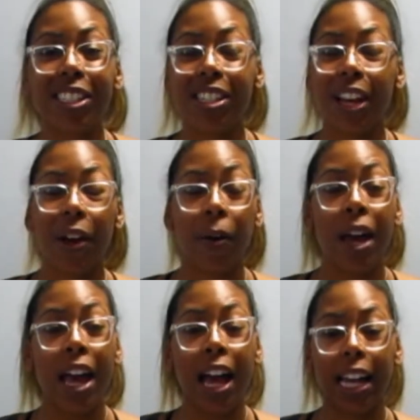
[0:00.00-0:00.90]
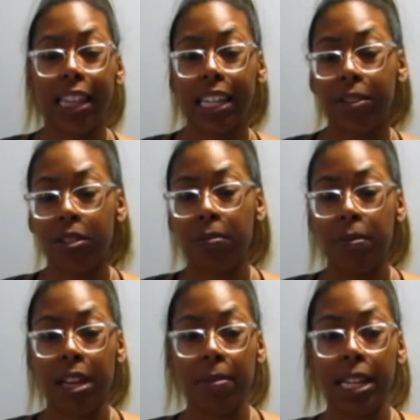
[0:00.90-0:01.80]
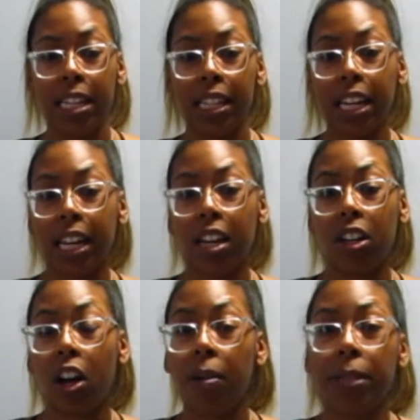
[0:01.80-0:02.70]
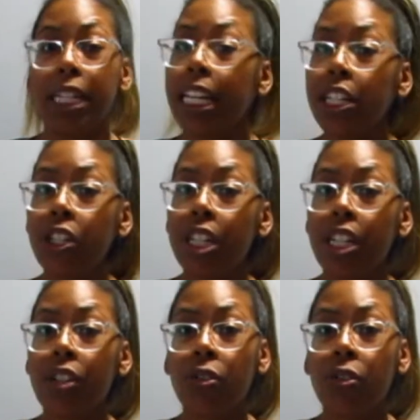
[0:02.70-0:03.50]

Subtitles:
so I think it was maybe like a combination,